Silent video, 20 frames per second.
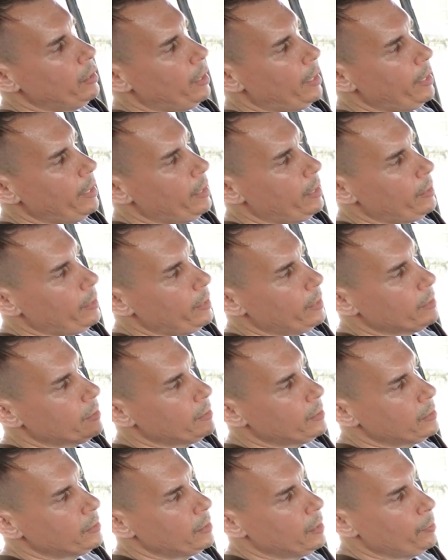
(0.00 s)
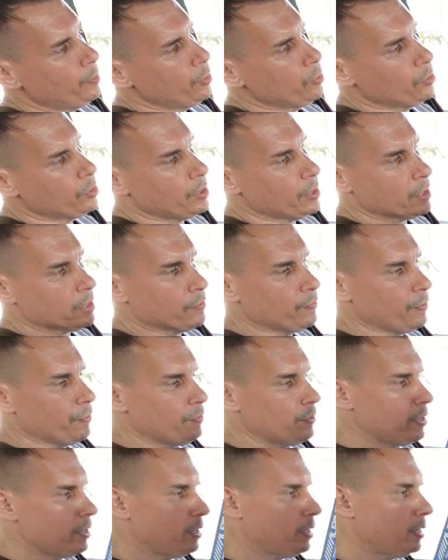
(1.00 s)
ILX
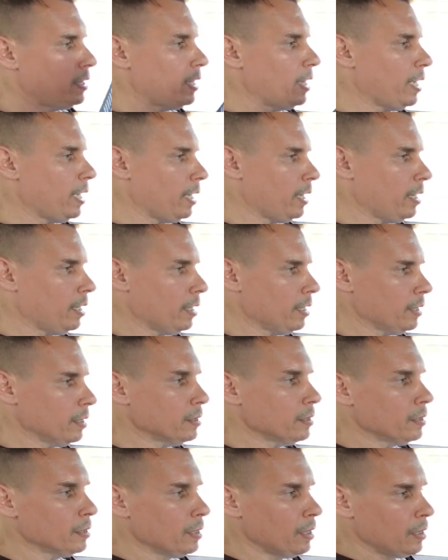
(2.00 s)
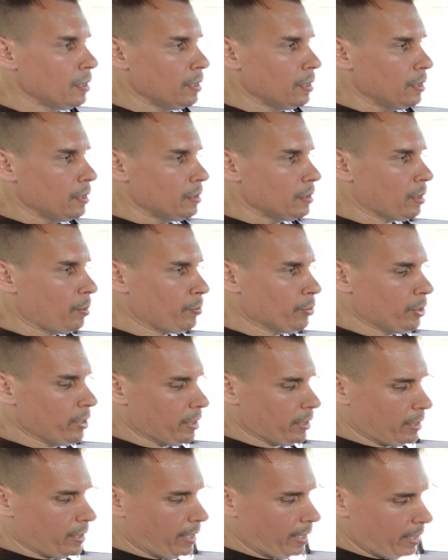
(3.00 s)
W650 doubled
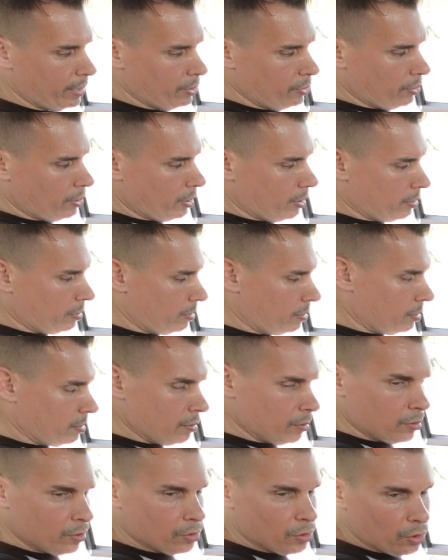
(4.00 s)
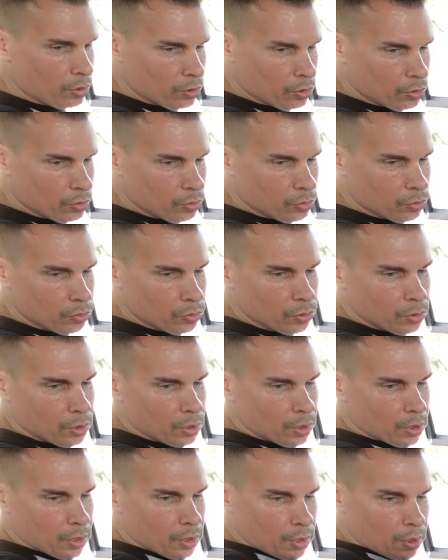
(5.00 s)
in head unit. So
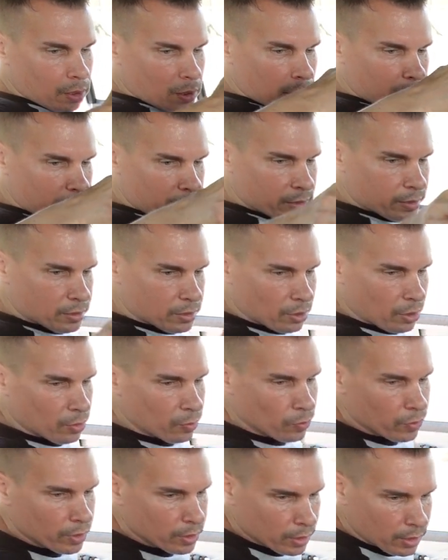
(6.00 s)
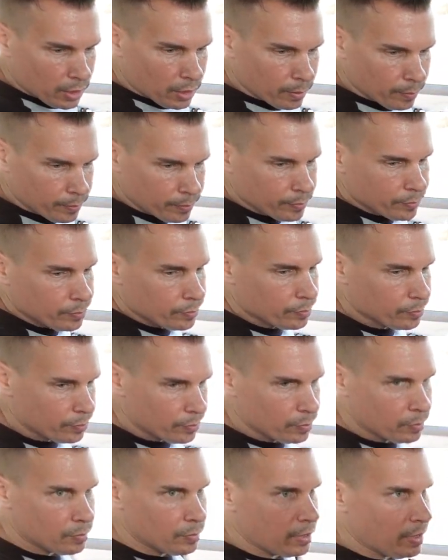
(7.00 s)
let's start with
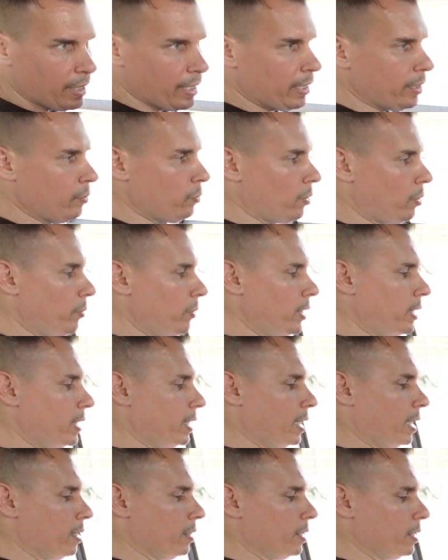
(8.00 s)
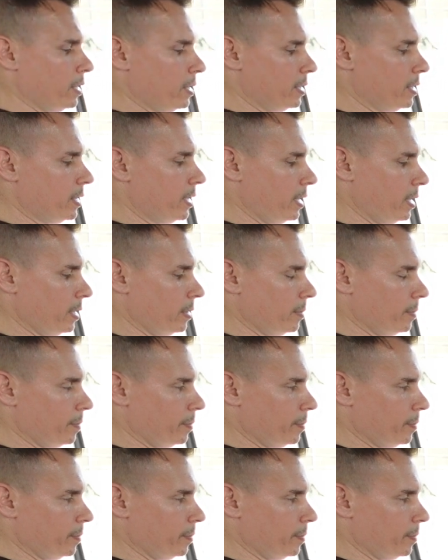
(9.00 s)
getting what we need out of this kit.